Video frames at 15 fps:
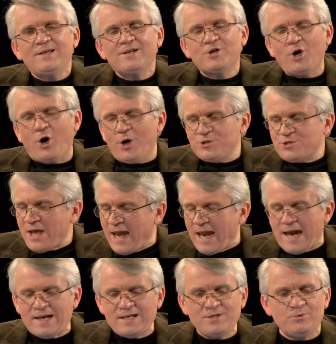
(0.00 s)
God's
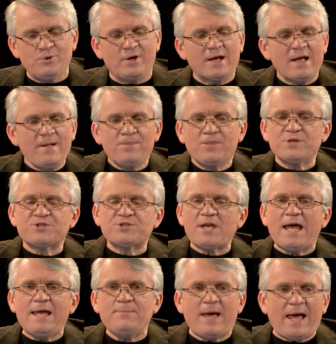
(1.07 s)
handiwork. The
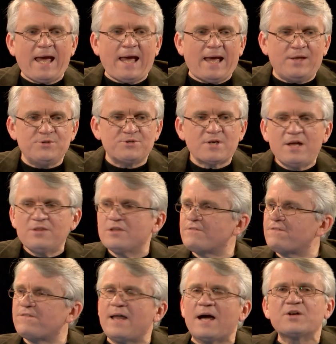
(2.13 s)
same hands that
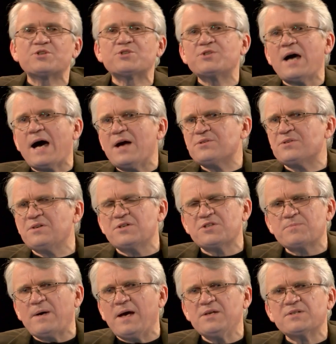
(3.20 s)
flung stars into
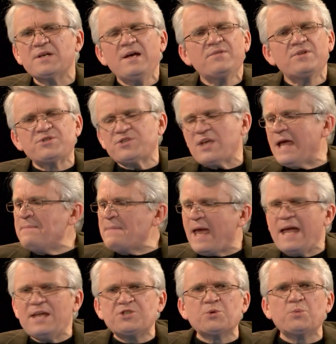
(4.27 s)
space, the same
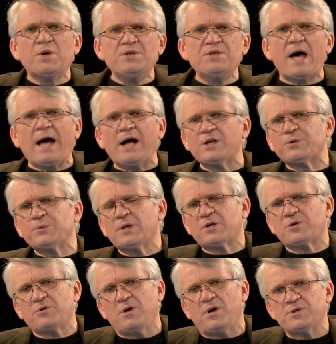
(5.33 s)
hands that were nailed to a
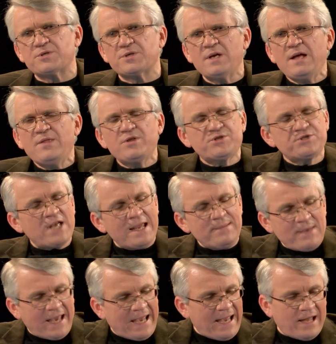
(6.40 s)
cross, the same
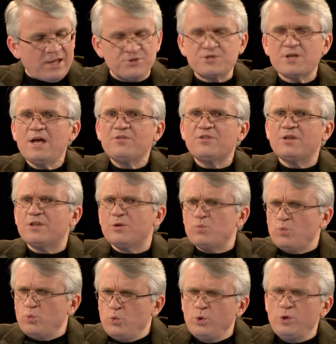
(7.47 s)
hands that
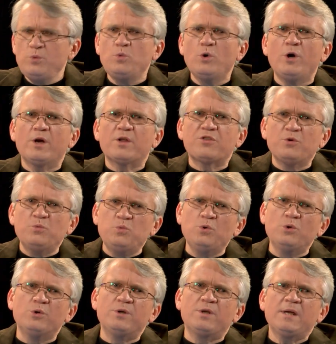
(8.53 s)
woodworked the
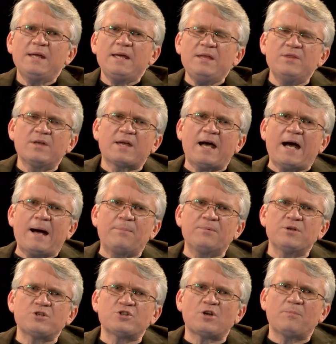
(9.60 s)
wood in the
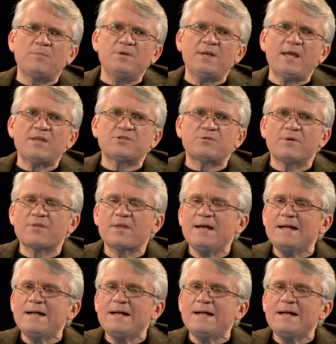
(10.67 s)
carpenter shop in Nazareth